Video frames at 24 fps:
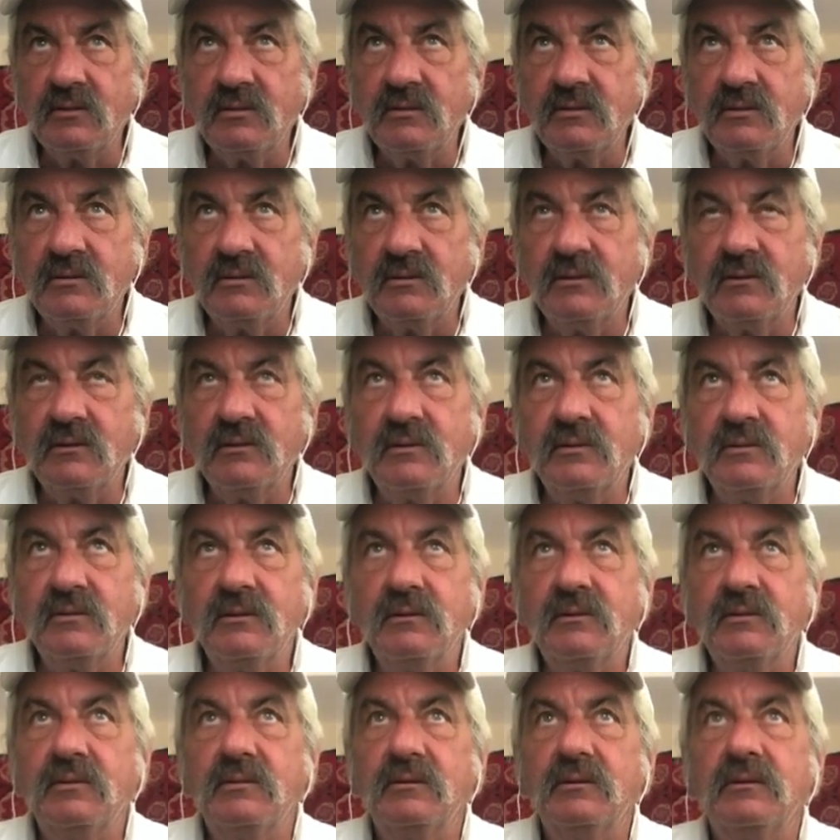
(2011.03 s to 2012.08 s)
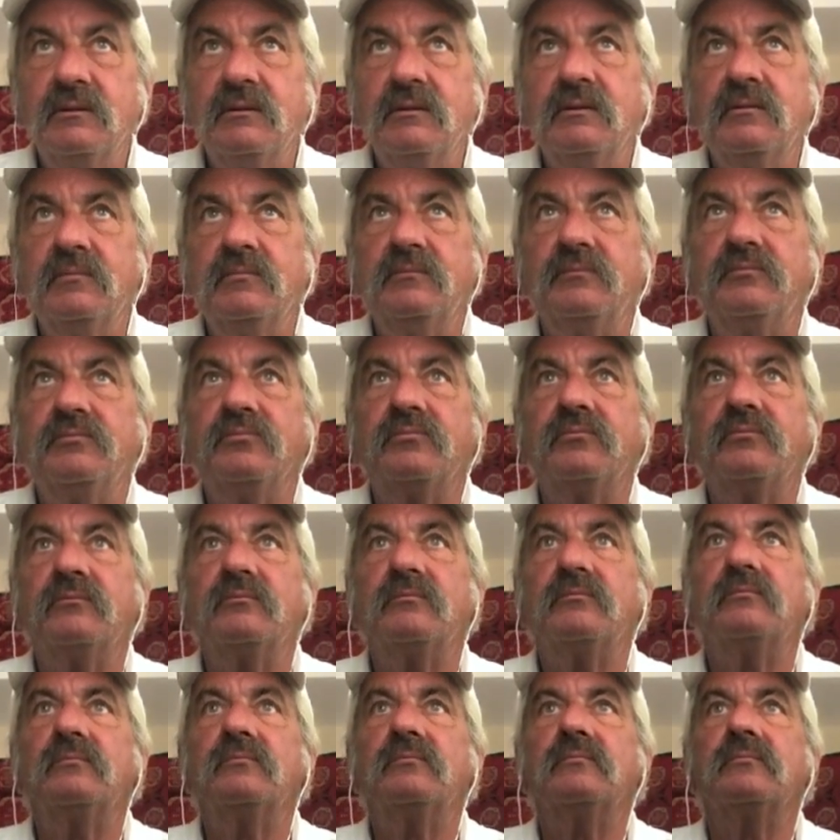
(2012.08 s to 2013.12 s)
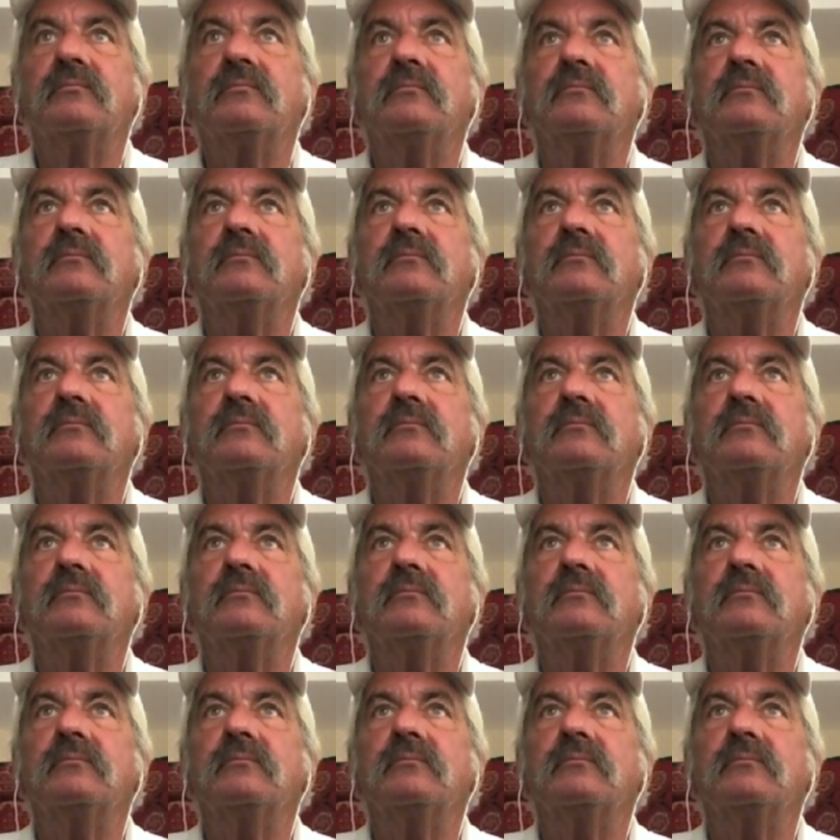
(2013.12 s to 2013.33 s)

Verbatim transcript: where do you see the most improvement?